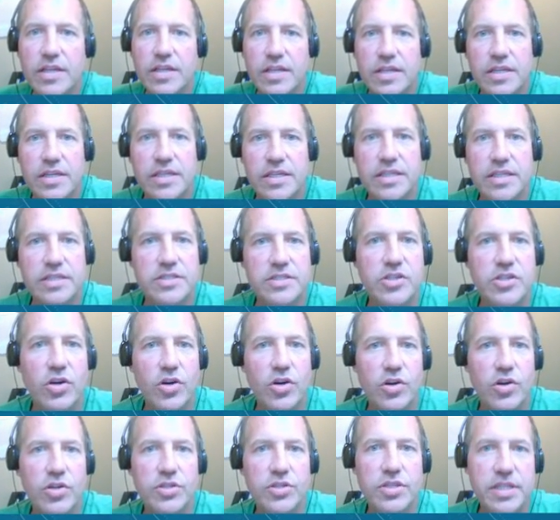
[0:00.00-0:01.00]
is
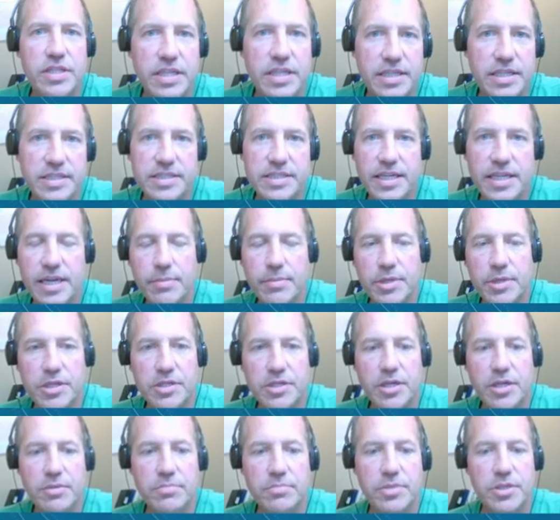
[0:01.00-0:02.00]
called the atomic
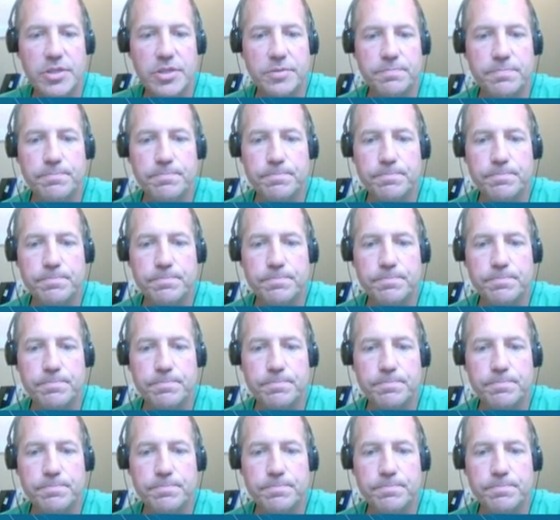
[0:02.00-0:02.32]
number.